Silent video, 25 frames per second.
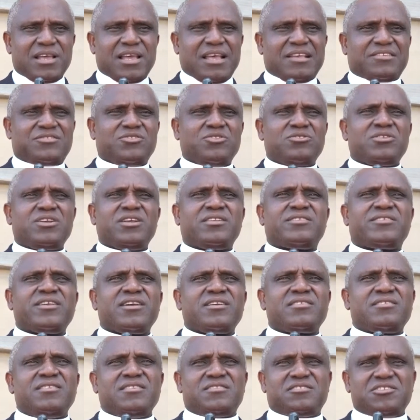And so they
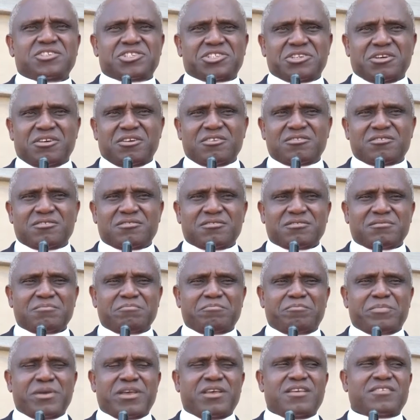take decisions
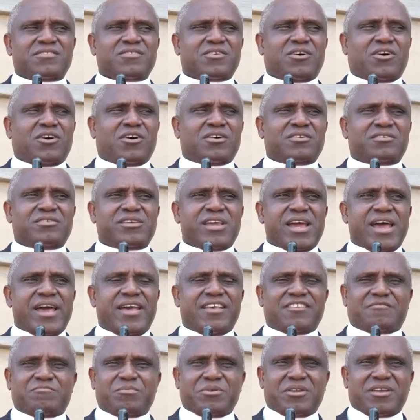based on
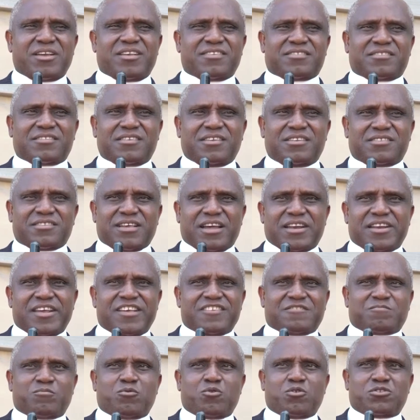their experiences and
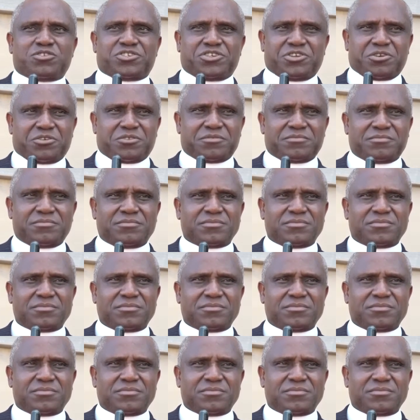exposure.